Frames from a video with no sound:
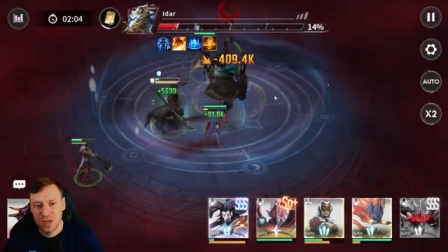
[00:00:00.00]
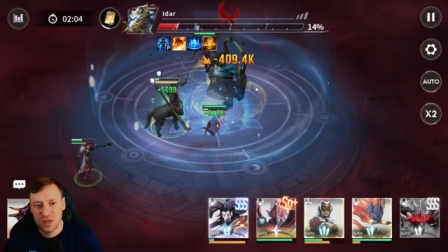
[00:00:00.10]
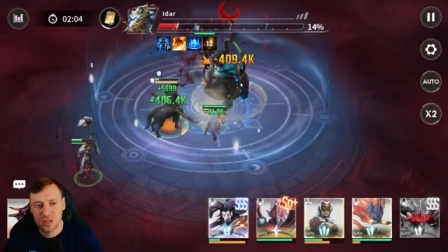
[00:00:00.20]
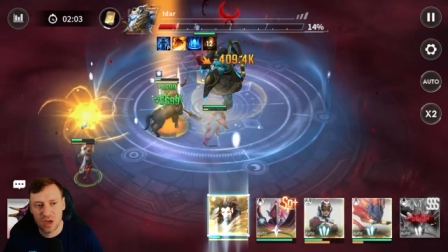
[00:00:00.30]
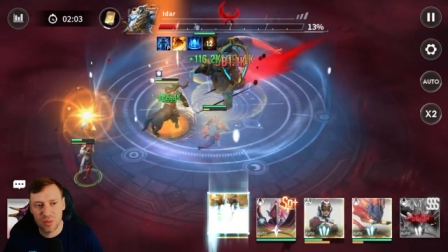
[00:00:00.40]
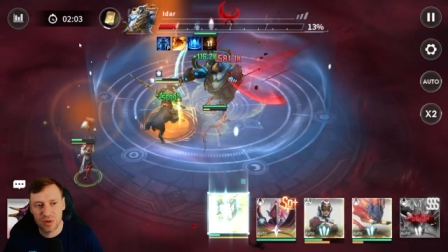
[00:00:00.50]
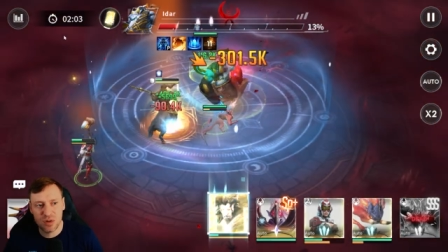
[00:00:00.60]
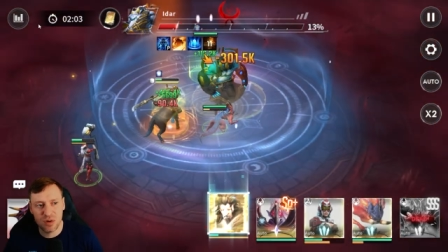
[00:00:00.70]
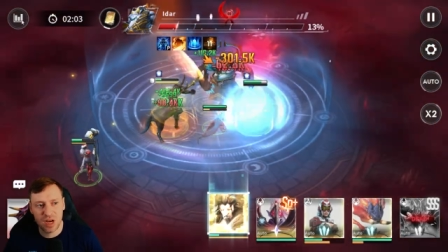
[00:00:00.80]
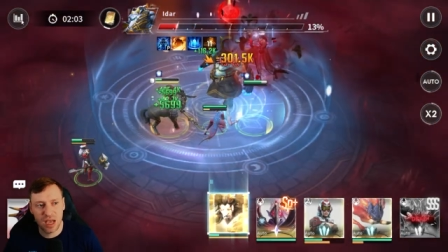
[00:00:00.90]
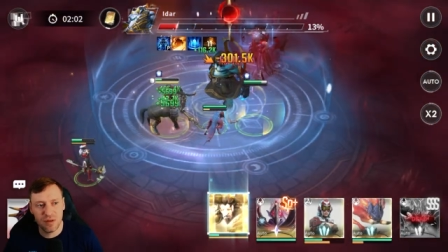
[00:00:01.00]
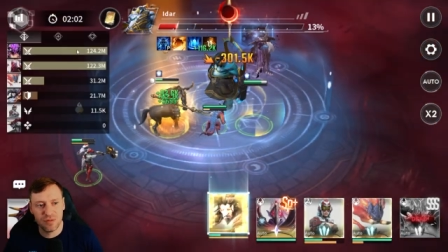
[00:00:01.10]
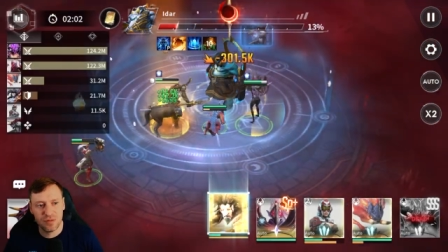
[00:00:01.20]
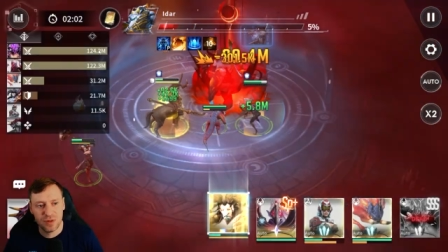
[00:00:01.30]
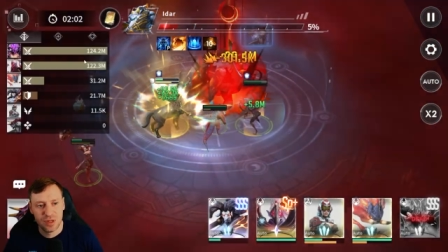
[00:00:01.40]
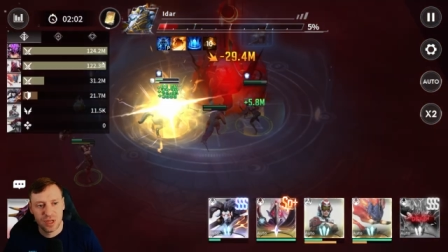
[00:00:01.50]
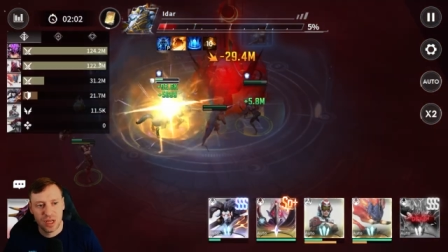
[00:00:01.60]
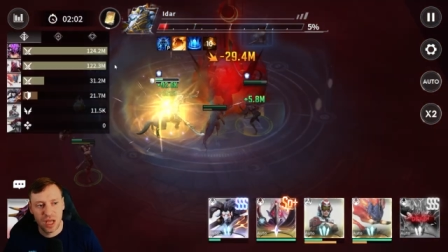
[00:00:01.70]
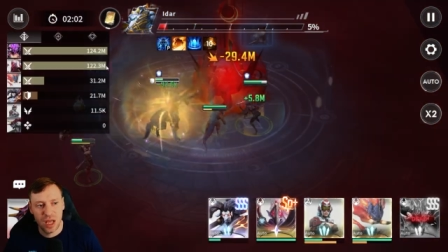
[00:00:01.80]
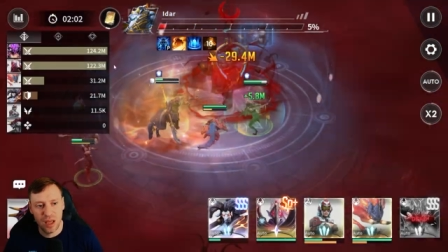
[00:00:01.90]
looks like we're still going to have
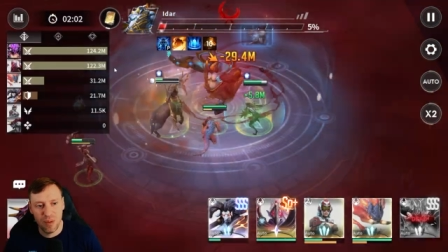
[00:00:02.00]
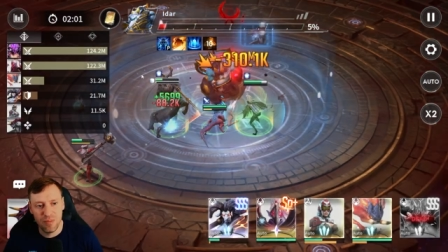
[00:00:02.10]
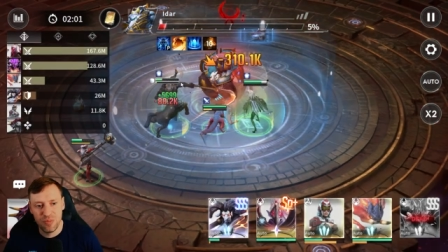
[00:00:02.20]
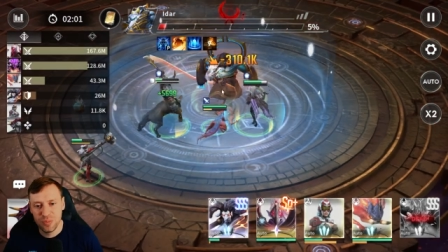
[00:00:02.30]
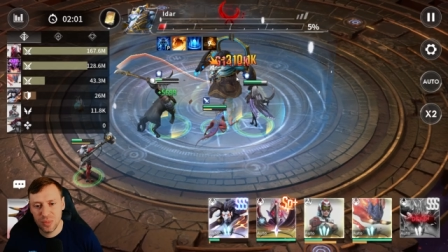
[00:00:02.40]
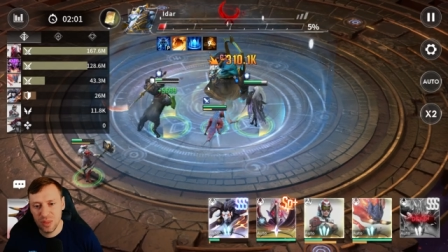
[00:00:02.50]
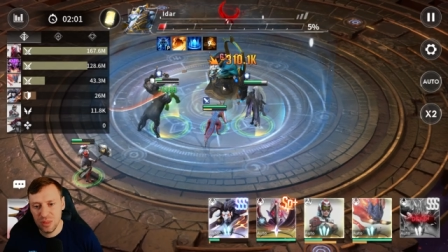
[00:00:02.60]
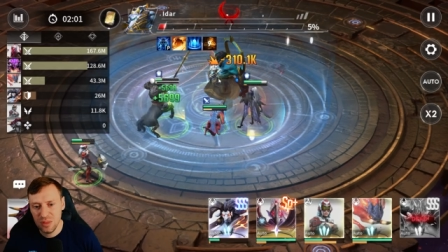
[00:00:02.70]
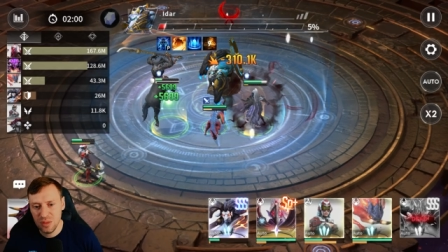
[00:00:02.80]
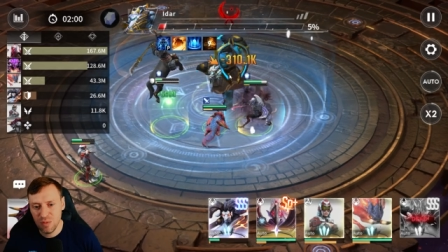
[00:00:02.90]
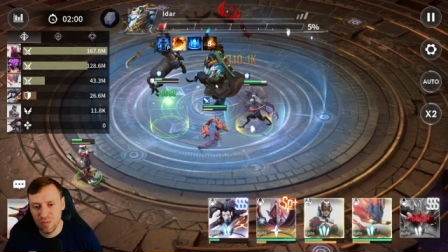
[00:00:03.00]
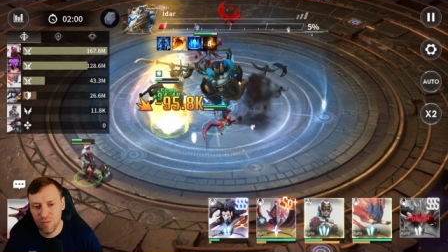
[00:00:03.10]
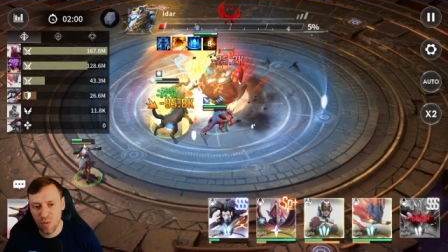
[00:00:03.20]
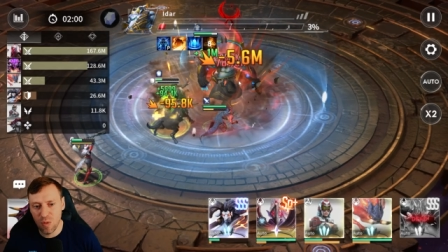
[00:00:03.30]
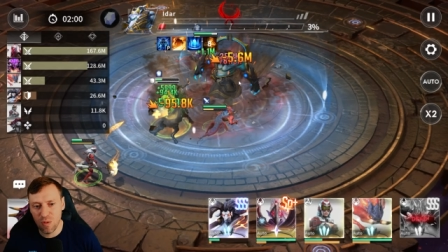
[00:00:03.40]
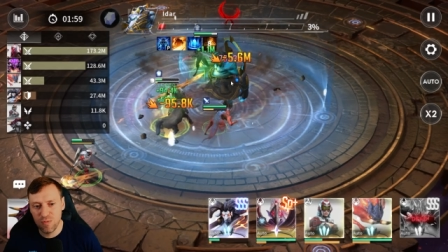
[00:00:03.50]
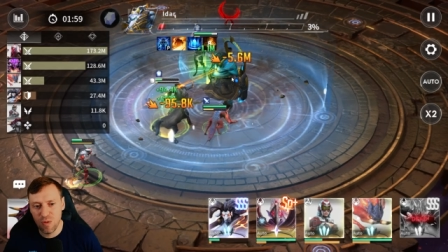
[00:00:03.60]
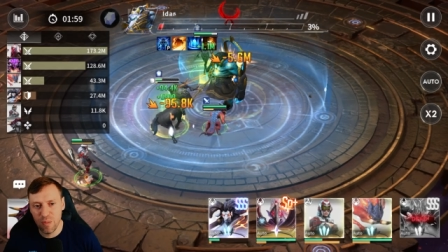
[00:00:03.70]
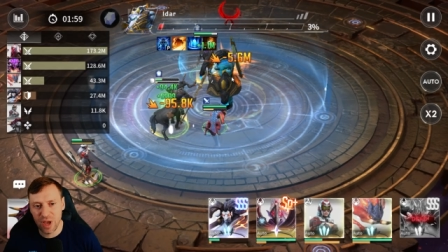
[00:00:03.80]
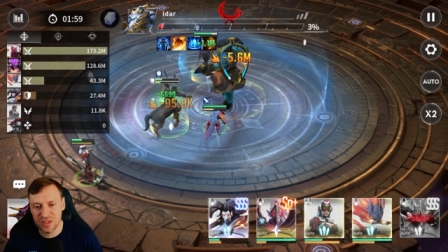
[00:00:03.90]
um, four,
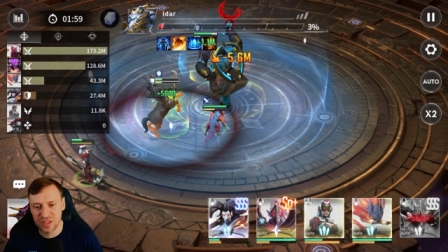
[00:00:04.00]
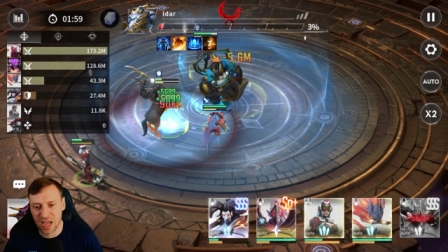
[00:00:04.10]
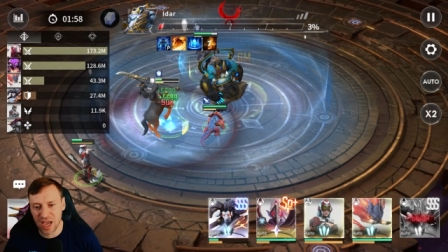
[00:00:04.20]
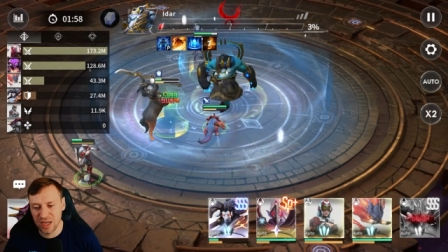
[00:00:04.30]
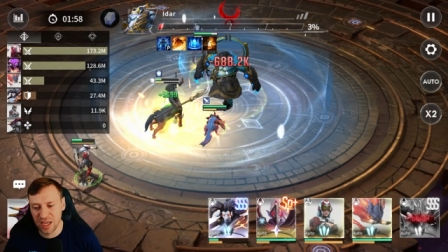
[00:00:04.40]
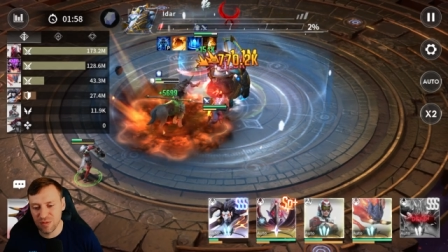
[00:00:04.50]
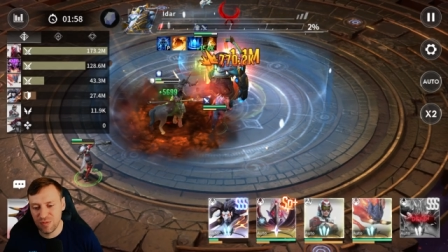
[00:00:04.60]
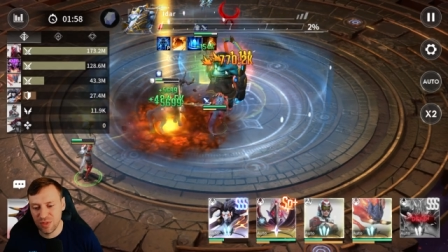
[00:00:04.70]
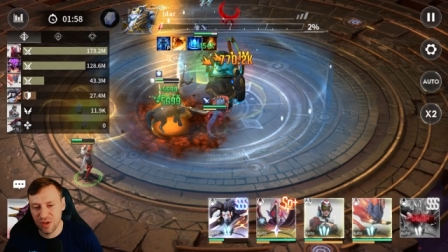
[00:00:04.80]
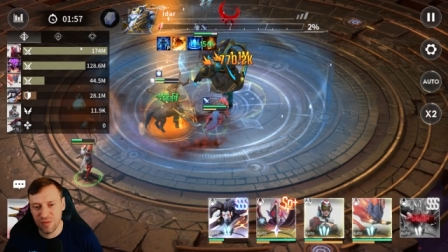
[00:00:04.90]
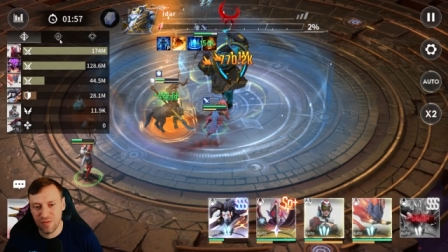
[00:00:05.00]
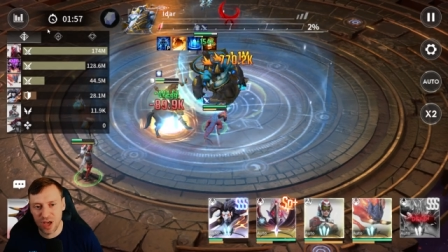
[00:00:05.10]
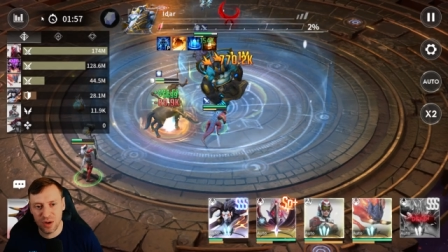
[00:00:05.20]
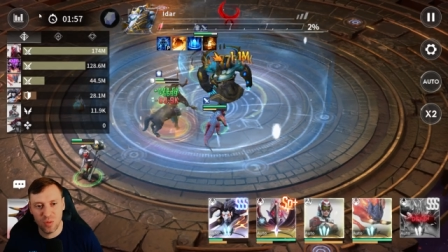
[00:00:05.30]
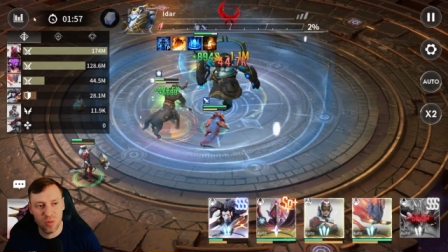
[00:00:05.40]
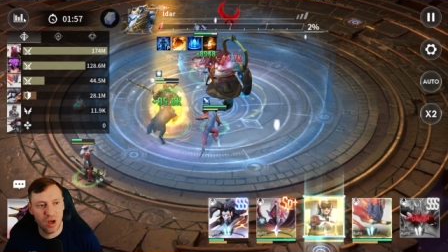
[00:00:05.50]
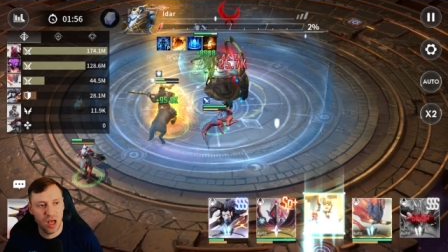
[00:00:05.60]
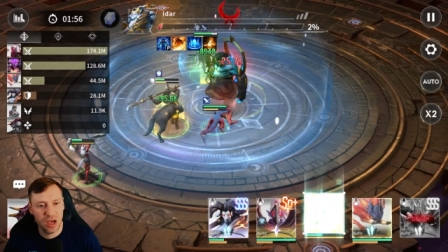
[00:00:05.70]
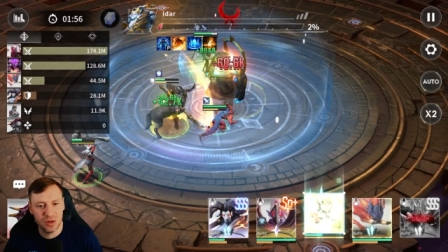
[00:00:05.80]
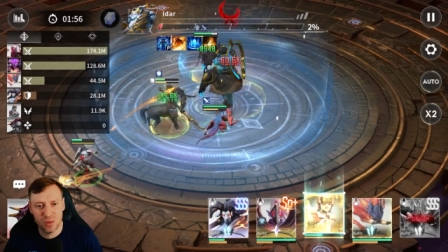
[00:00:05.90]
four men standing for the final
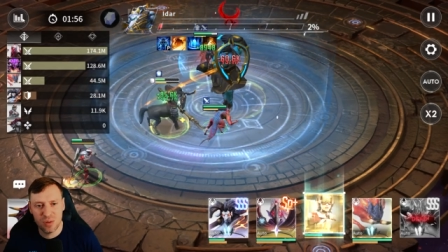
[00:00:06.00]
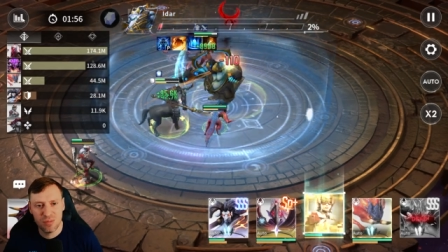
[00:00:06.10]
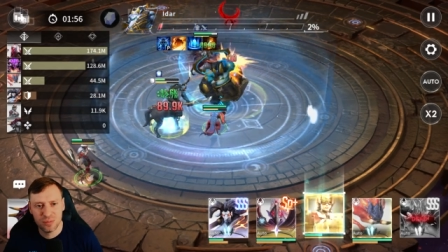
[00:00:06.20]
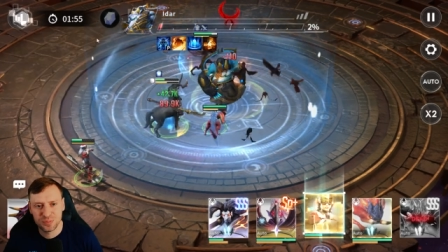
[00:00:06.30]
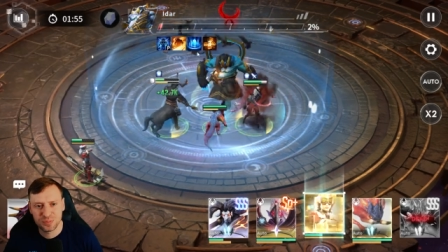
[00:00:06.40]
hurdle.